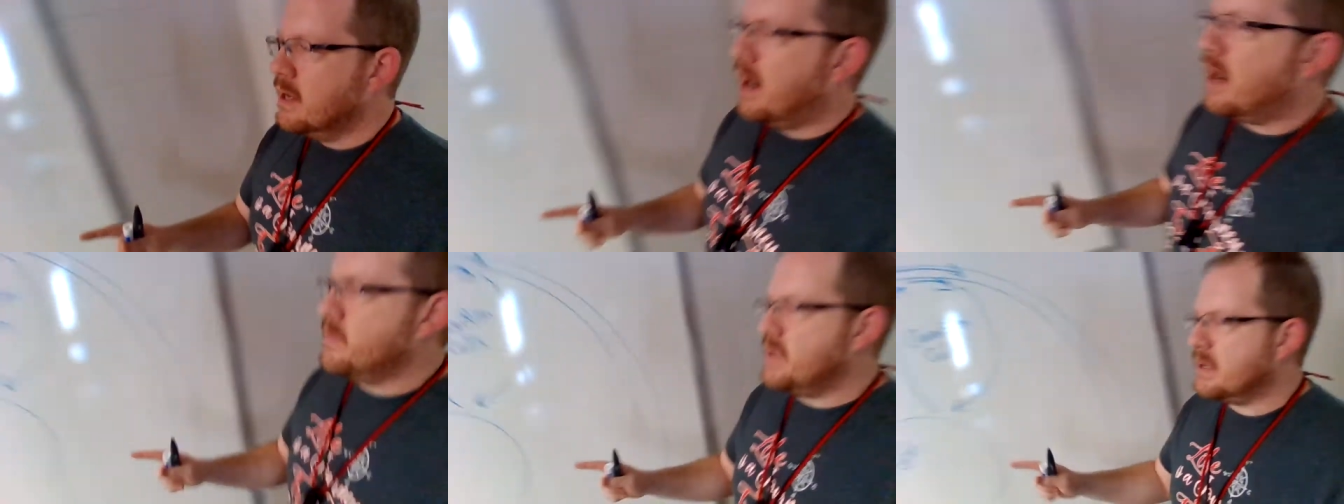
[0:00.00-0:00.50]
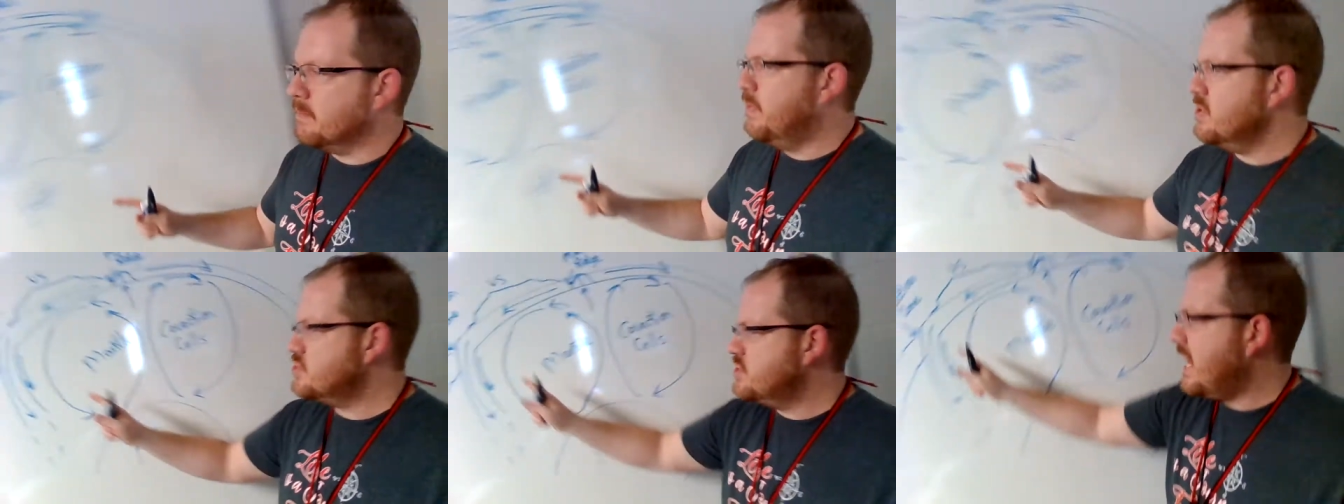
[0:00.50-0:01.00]
are being
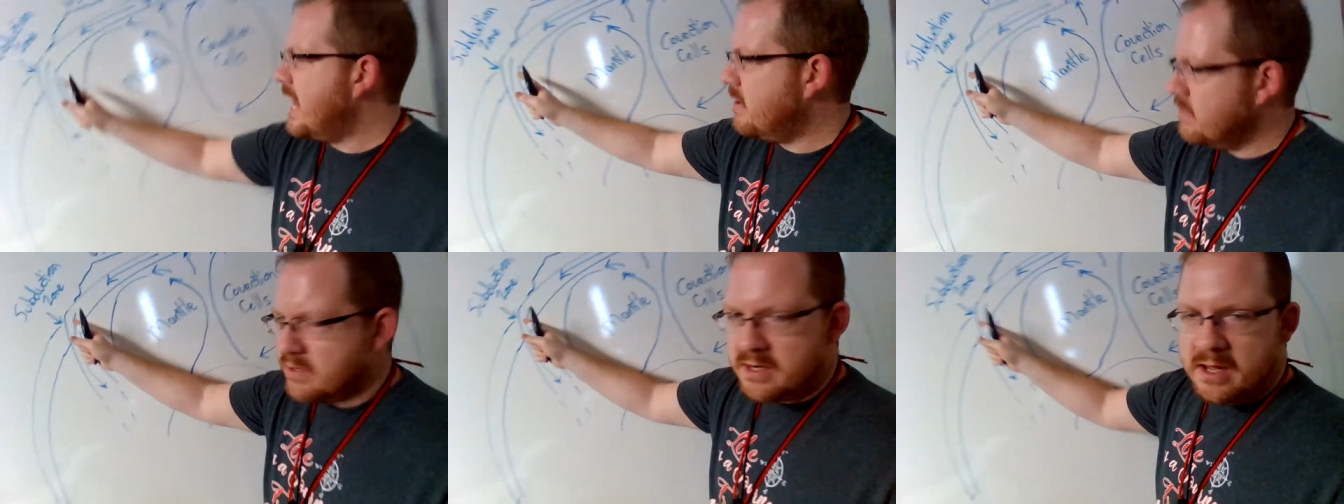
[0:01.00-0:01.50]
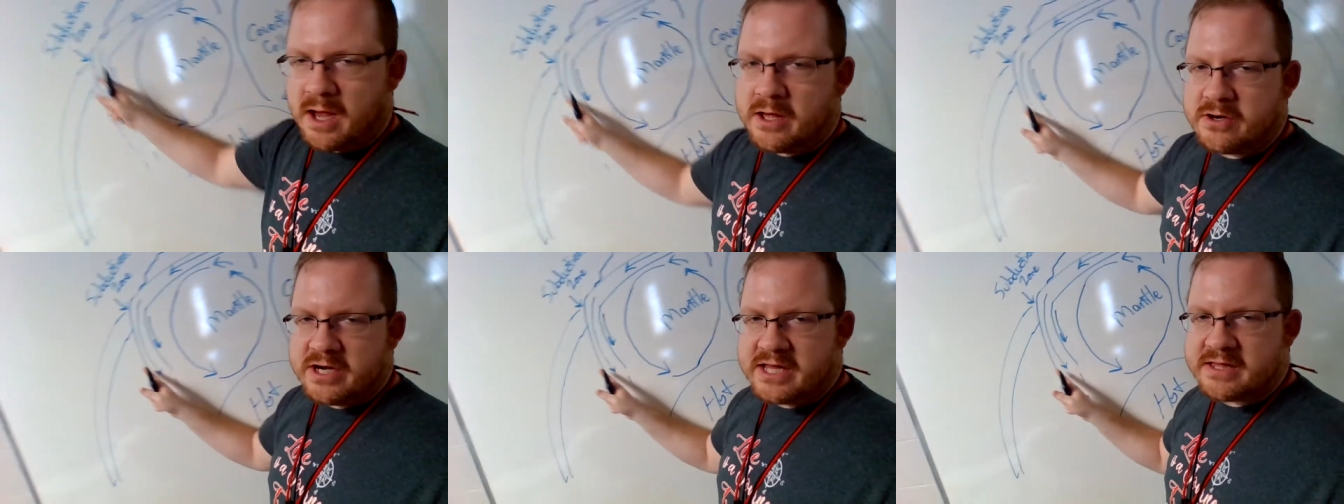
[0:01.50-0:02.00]
pushed down
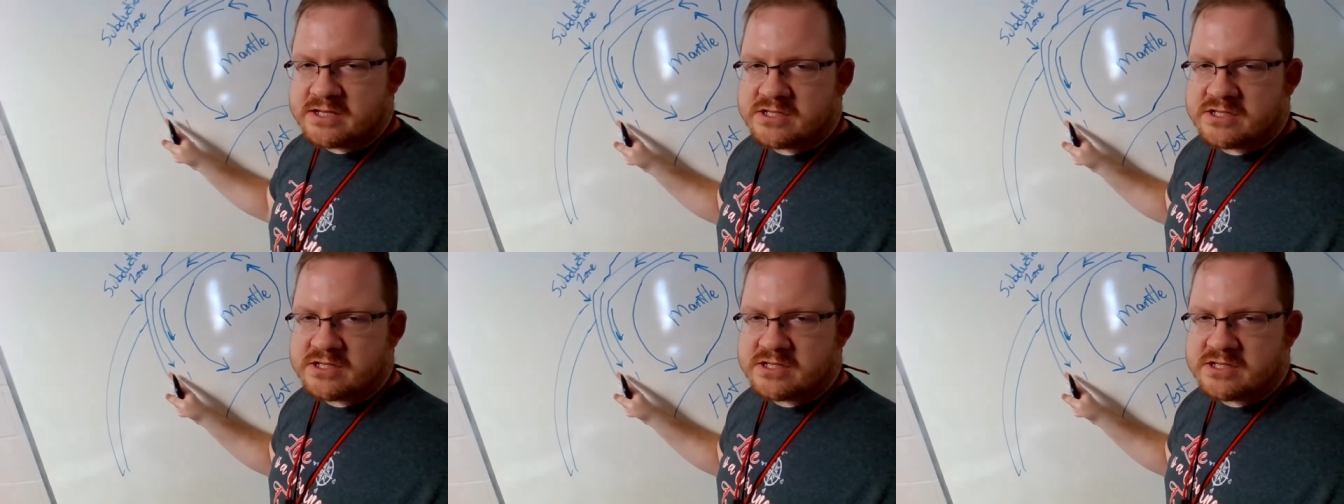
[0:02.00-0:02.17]
underneath the